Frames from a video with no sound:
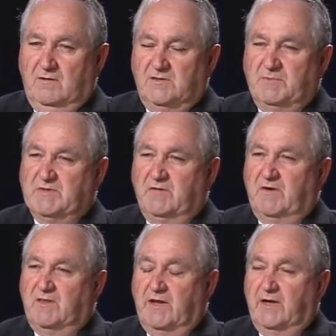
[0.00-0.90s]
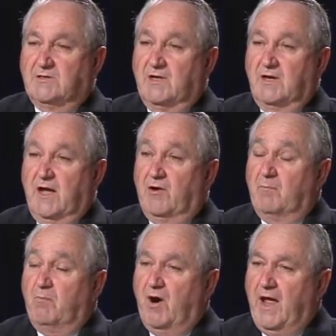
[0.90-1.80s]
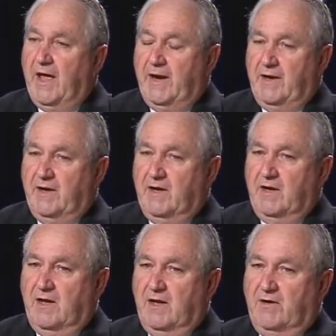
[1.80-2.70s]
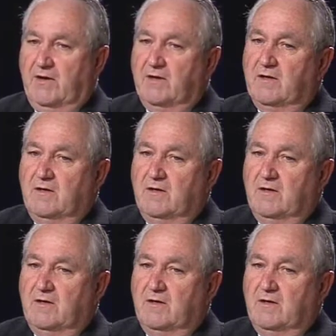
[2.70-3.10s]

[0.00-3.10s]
specific things and how to brand and how to